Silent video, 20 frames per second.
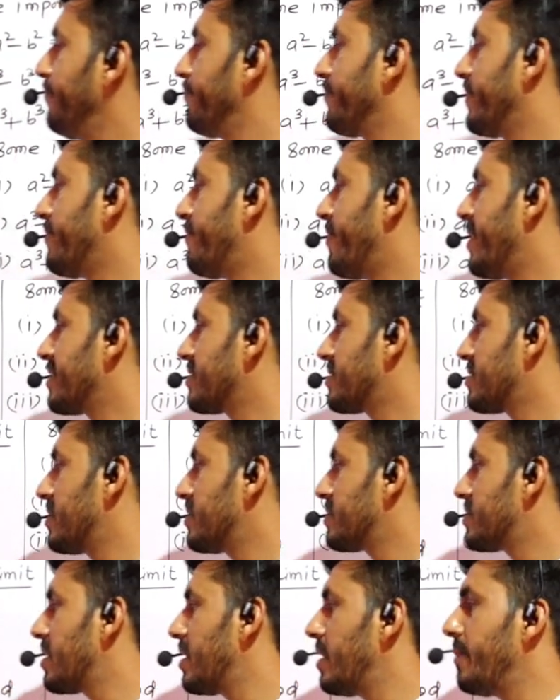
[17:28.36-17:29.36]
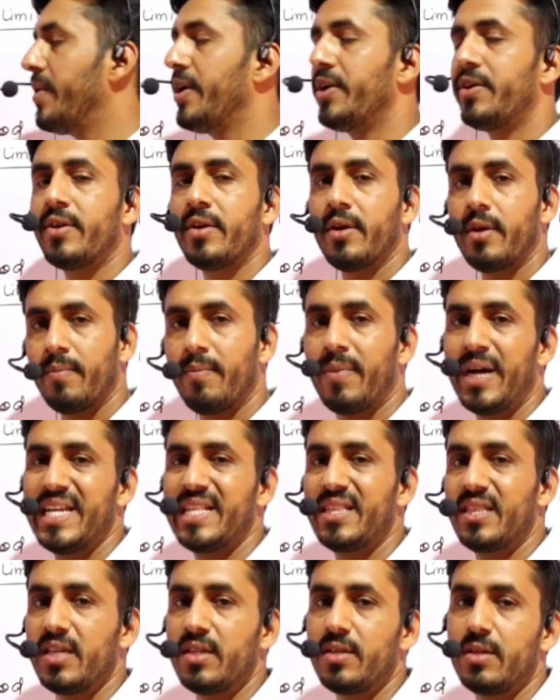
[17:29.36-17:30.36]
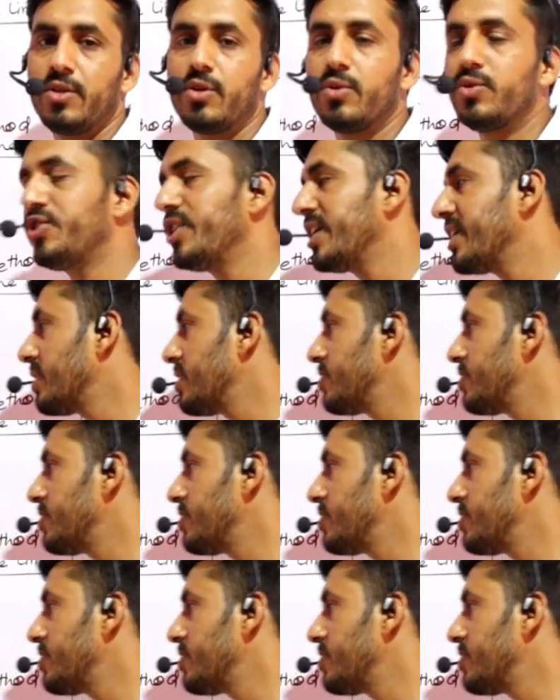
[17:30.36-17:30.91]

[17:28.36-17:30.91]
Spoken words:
the function's limit by using